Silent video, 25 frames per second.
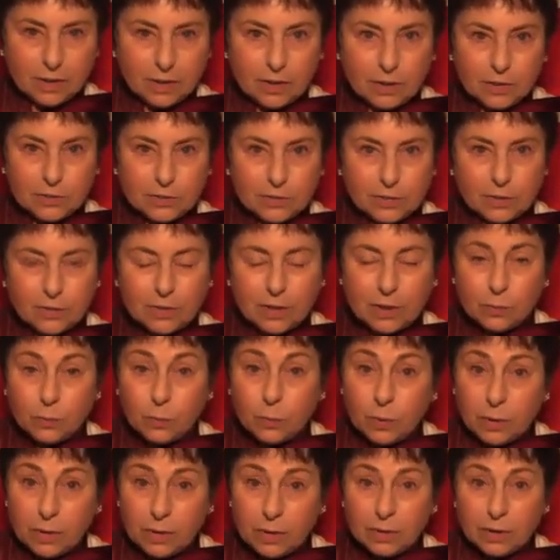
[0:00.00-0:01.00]
so that
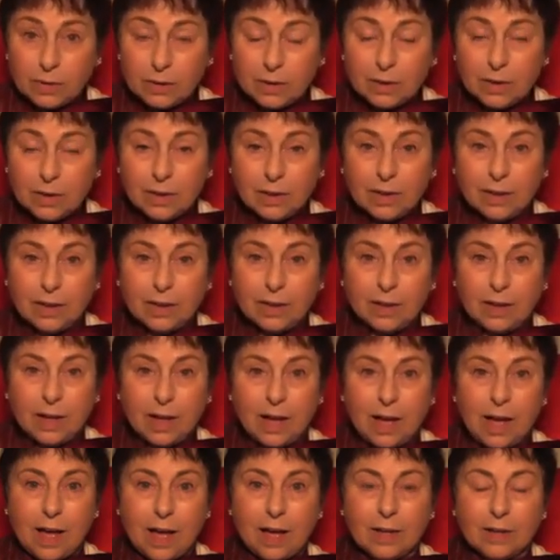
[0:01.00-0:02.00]
we
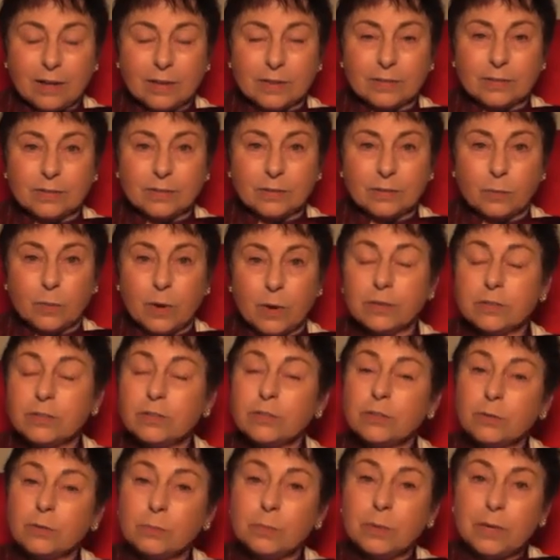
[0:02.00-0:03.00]
as
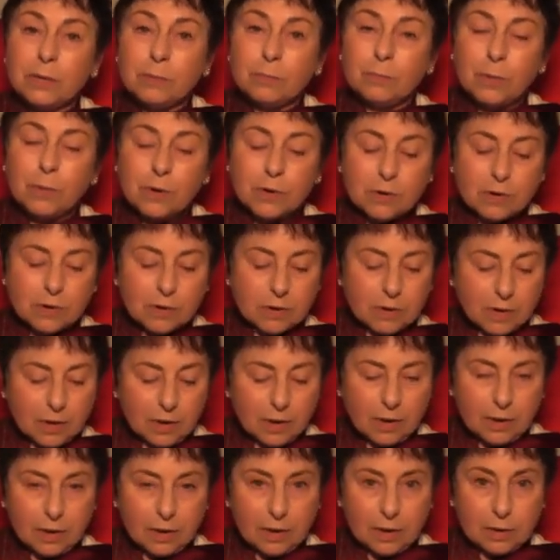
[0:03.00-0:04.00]
Western people
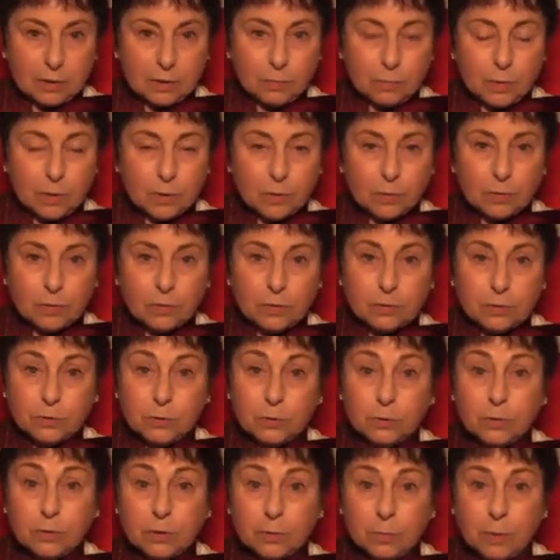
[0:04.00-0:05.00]
can both
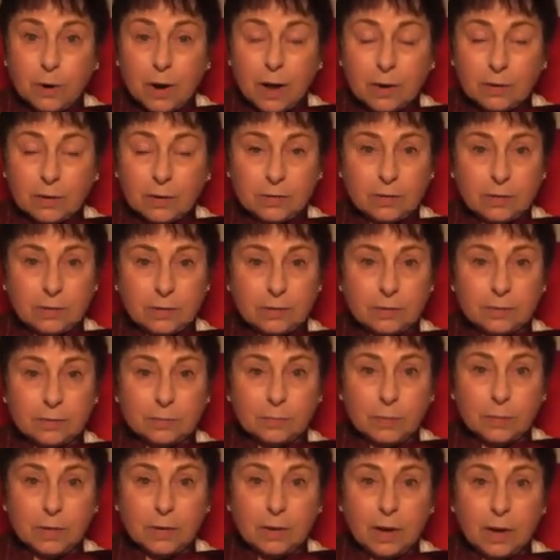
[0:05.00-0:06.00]
do the practice
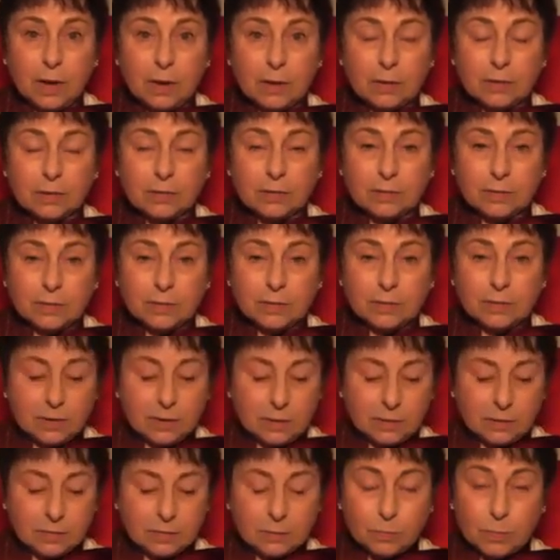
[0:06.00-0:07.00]
because it
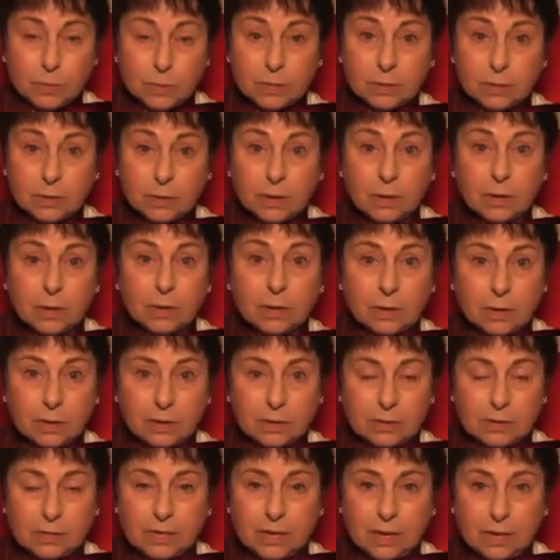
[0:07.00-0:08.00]
has been
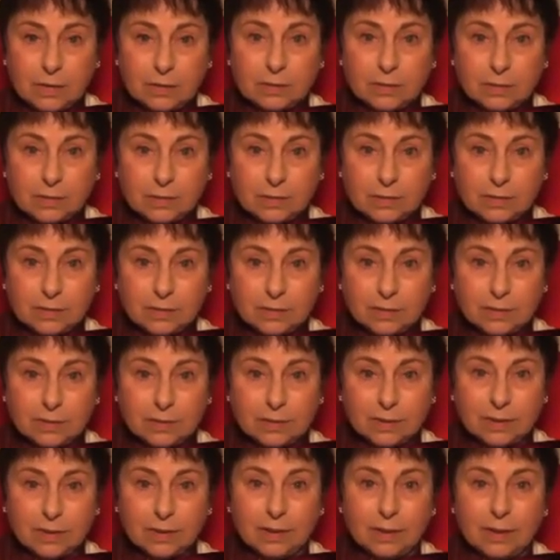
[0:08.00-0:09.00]
condensed,
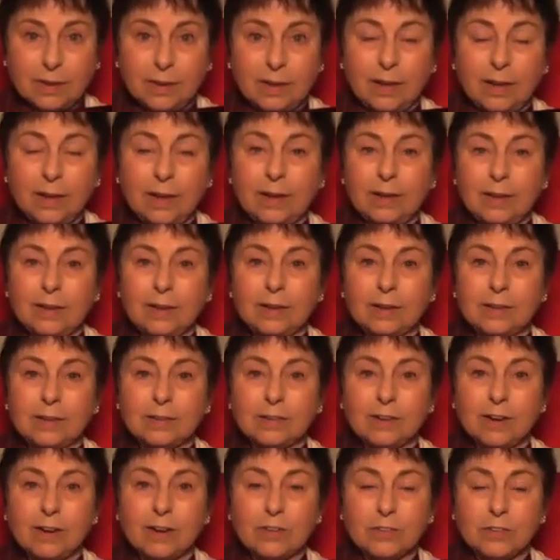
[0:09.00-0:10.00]

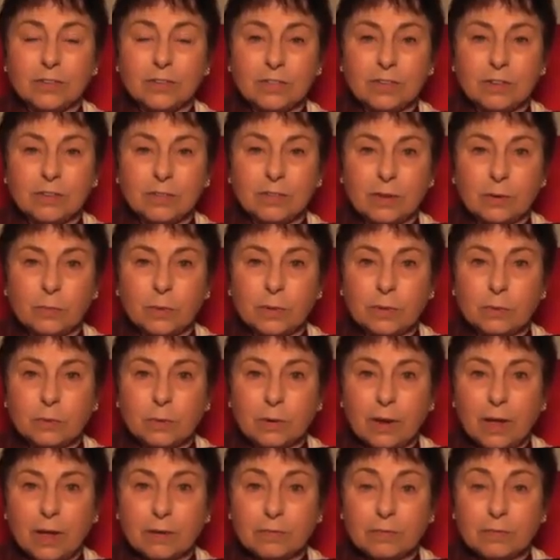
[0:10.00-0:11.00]
and also that we
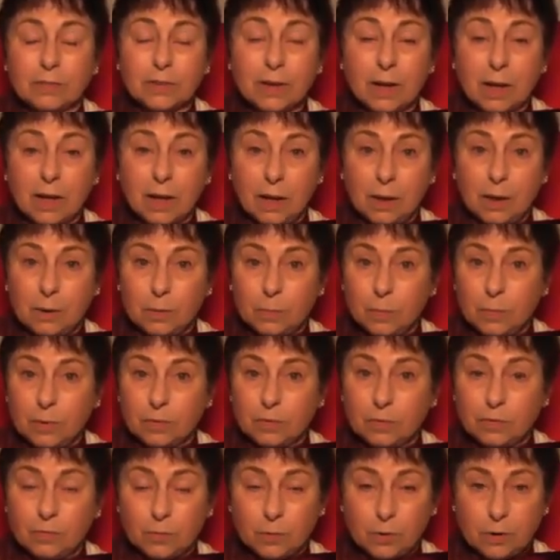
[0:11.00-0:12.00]
would have time
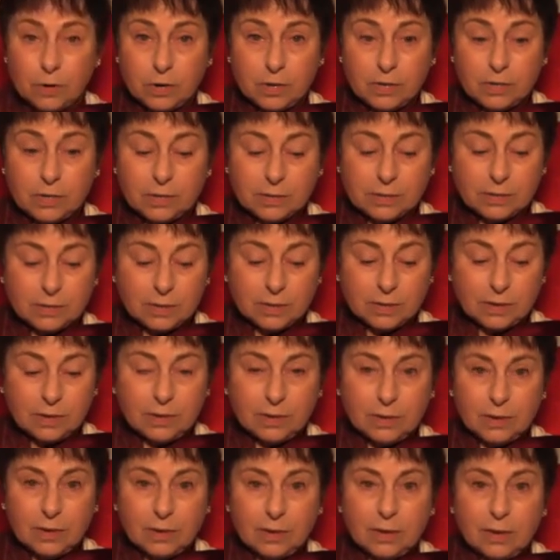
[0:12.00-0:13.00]
for it,
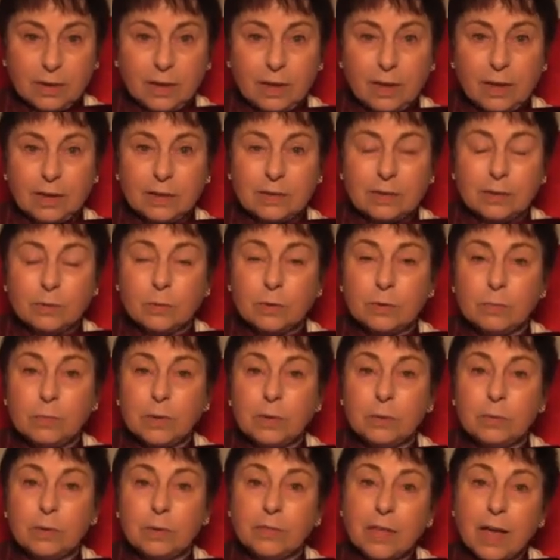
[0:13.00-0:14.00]
and it would
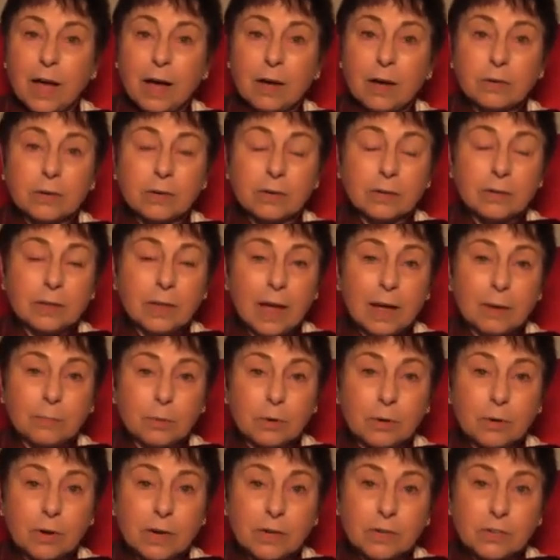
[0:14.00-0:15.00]
be without
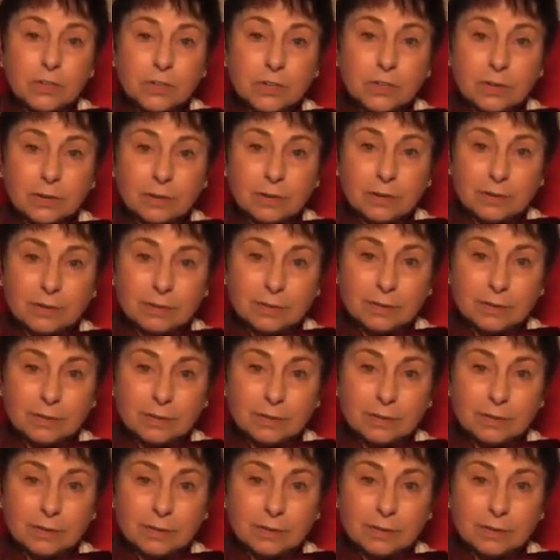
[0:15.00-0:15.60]
elaboration,